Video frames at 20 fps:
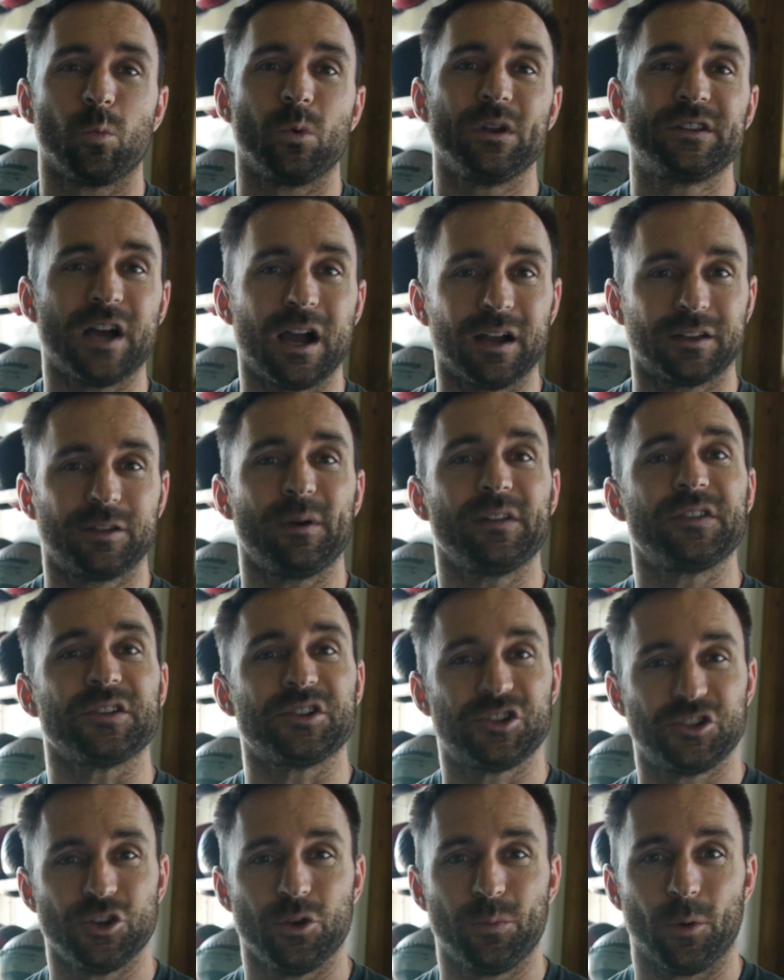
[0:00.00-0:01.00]
we talked about the
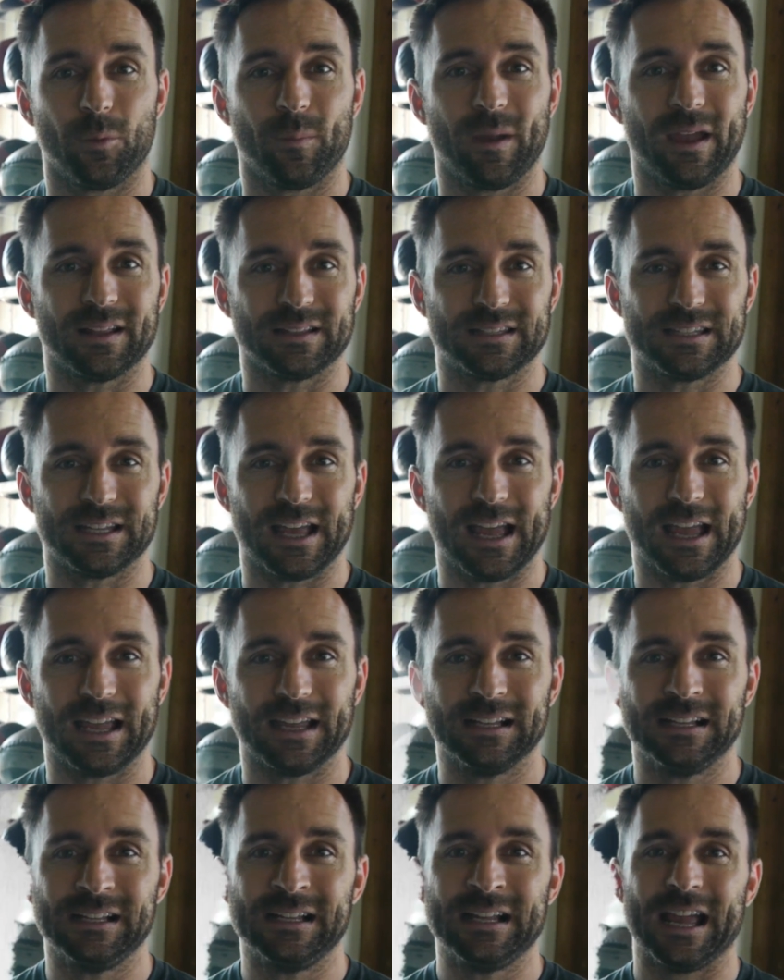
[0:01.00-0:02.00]
Superman today
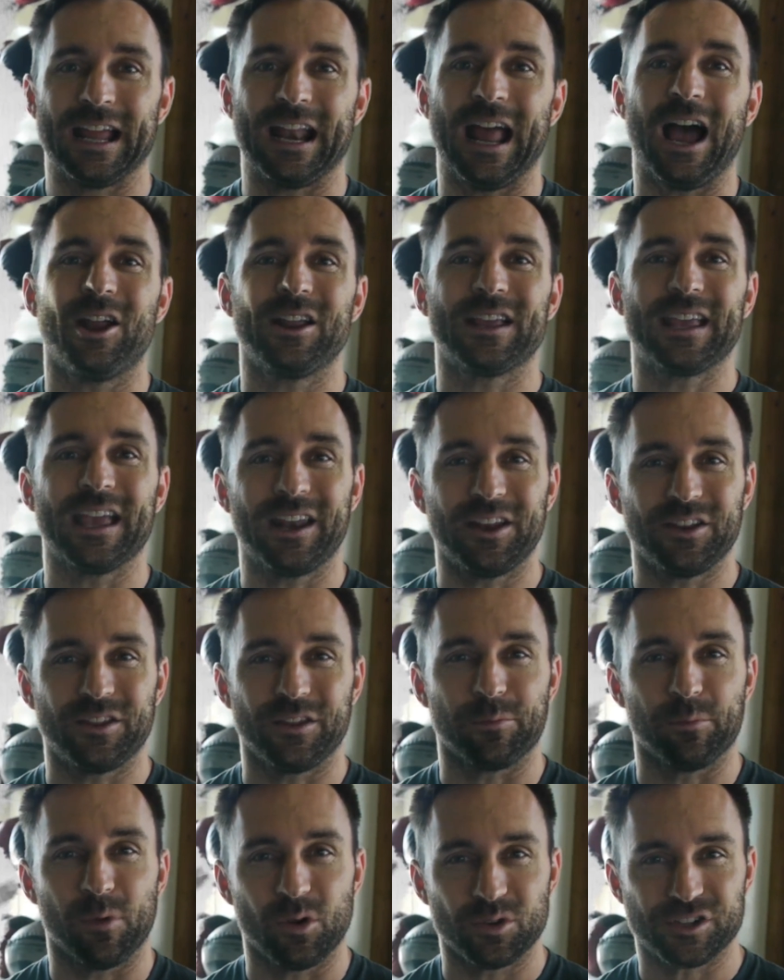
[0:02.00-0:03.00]
and how to get into
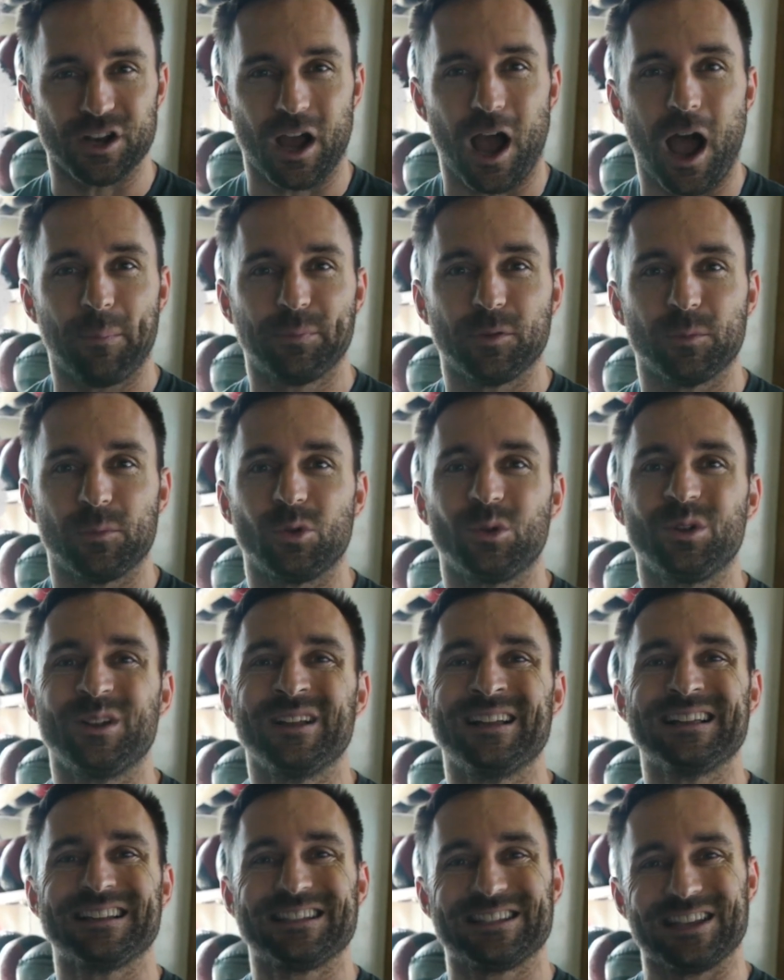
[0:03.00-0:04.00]
the most optimal
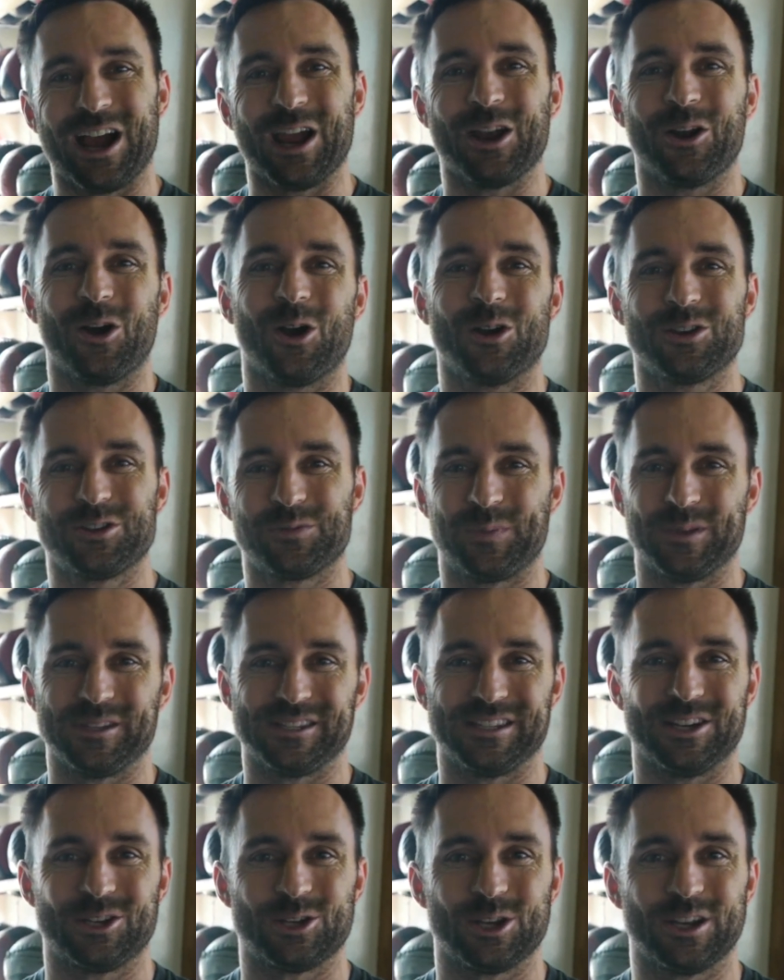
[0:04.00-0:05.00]
tight arch
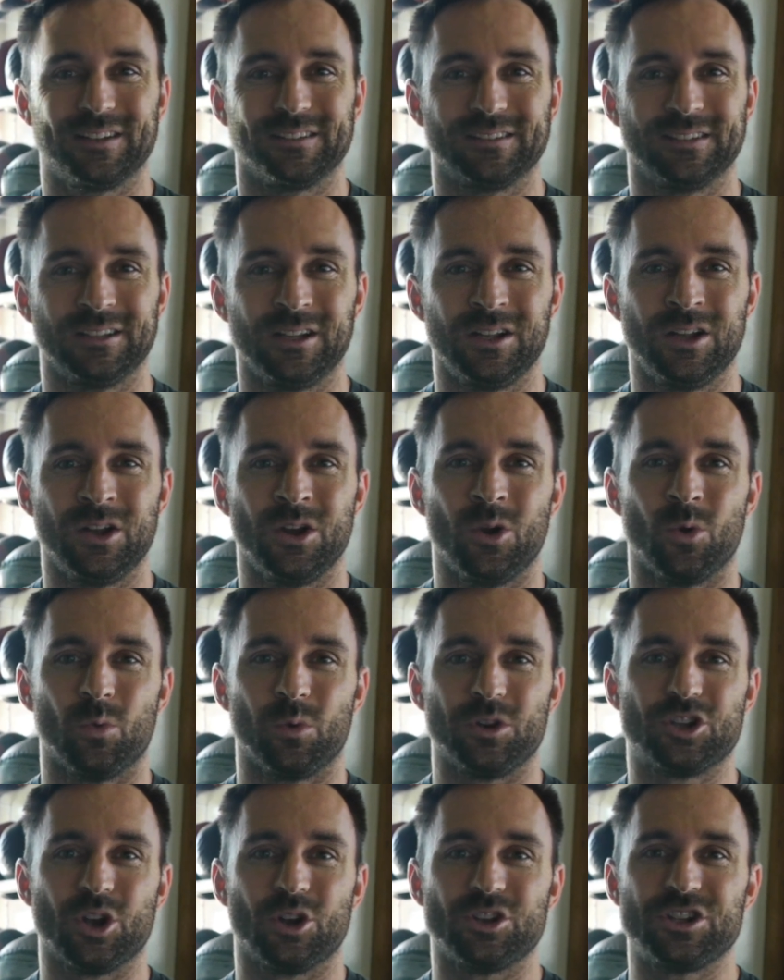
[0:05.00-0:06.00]
position.
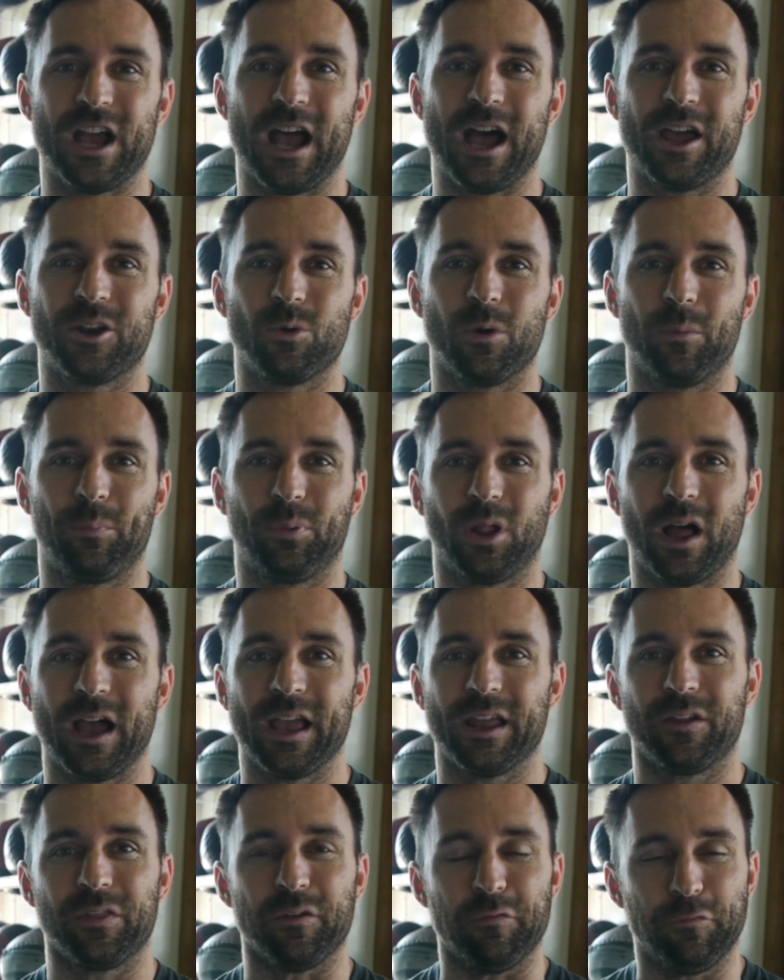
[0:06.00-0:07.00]
We showed you how to apply
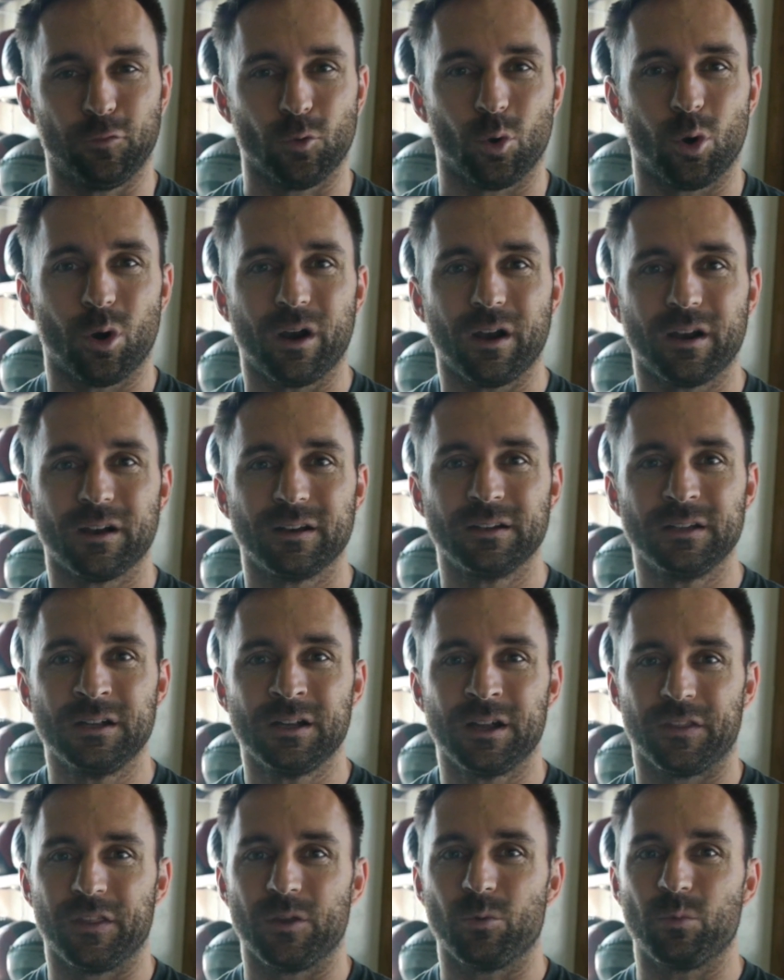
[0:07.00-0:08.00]
it on the floor,
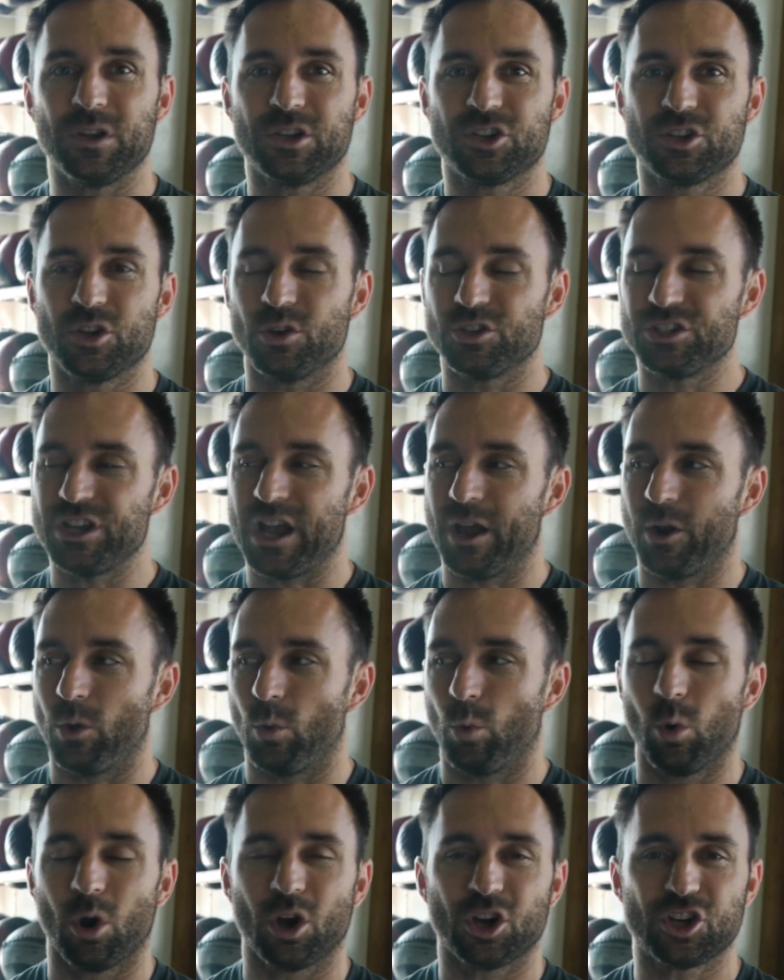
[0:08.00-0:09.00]
and then we showed you how to
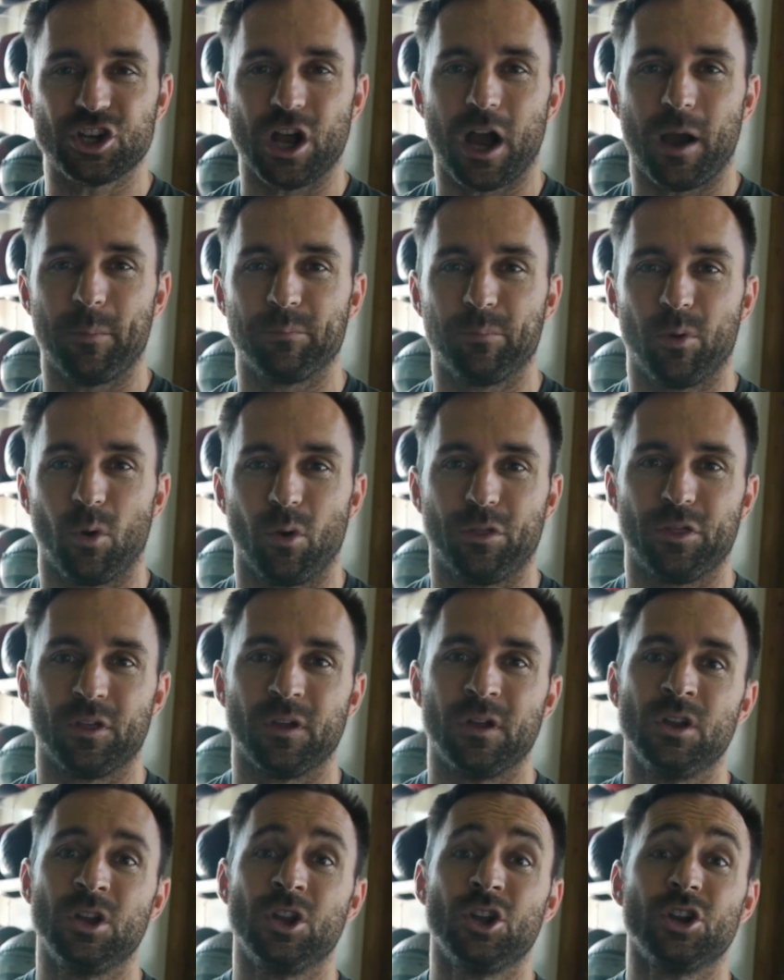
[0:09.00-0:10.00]
workshop both
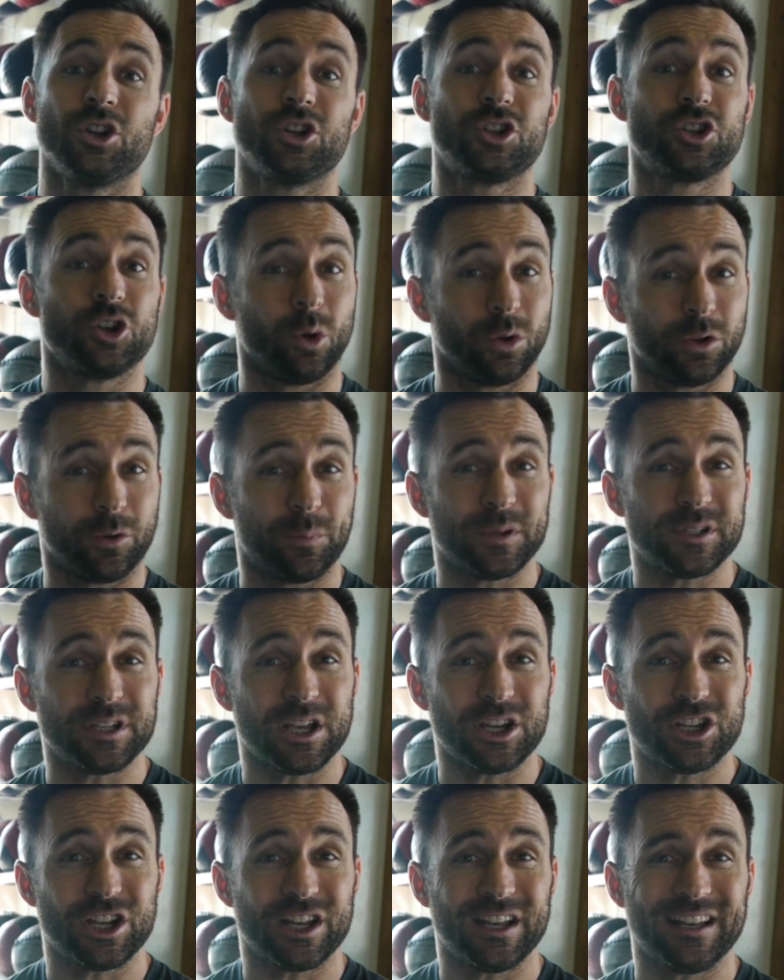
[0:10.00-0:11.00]
shoulder
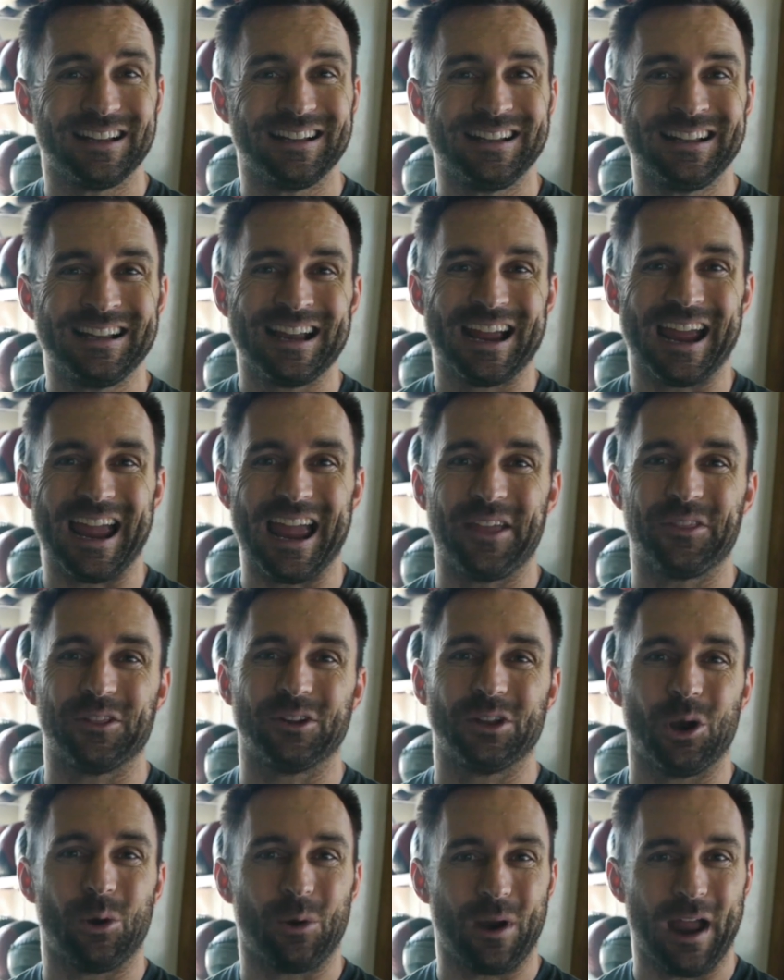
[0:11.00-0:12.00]
position and the
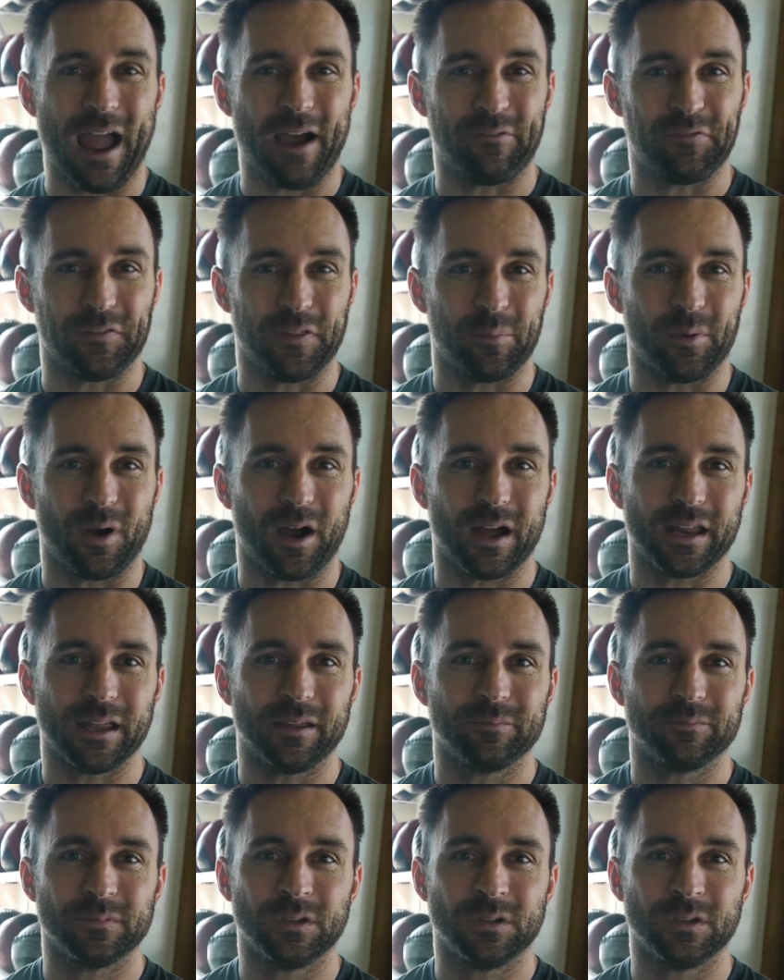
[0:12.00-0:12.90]
lower half of the body.